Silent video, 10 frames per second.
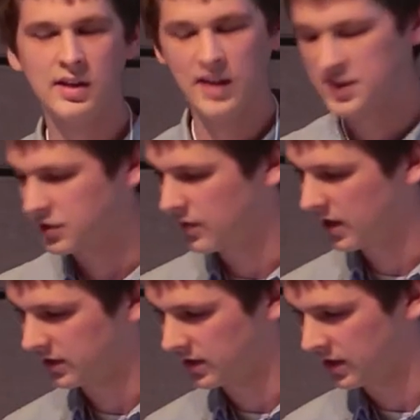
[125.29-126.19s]
less
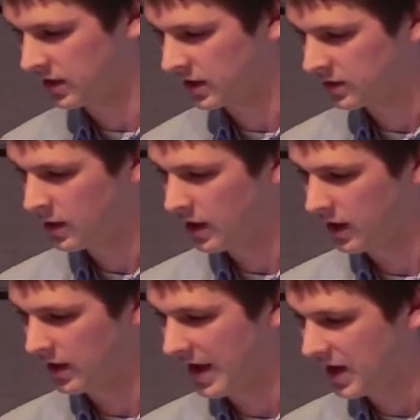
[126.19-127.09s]
directly
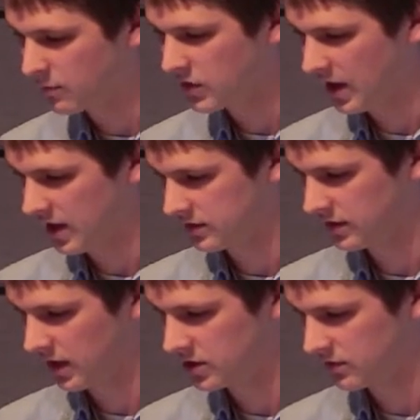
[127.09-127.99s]
uh, aimed
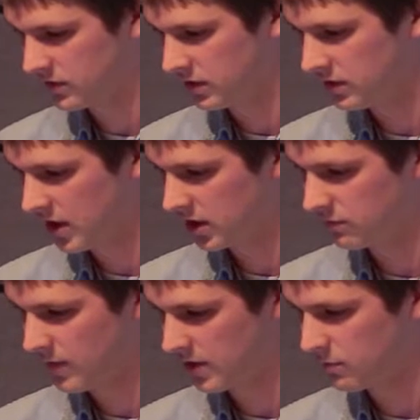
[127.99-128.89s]
at HIV
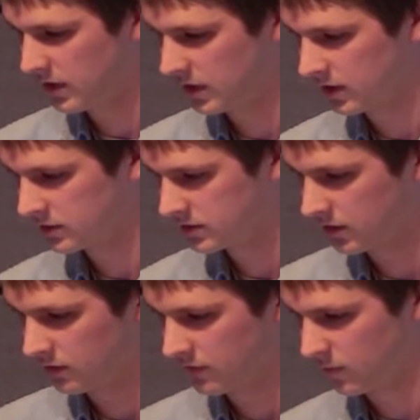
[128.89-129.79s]
negative men, but uh,
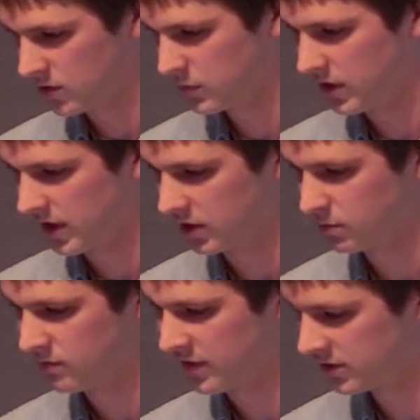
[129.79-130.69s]
still very much pertaining
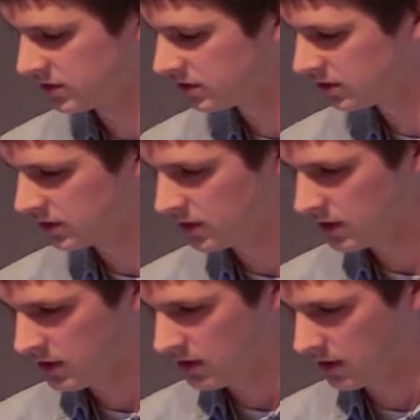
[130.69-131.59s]
to prevention.
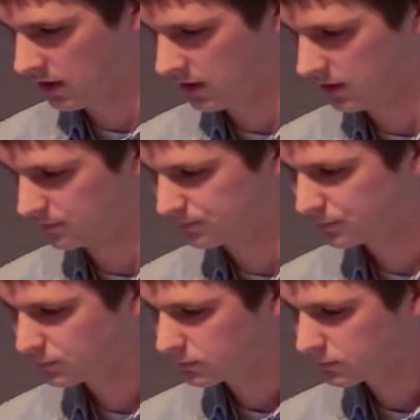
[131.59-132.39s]
Um,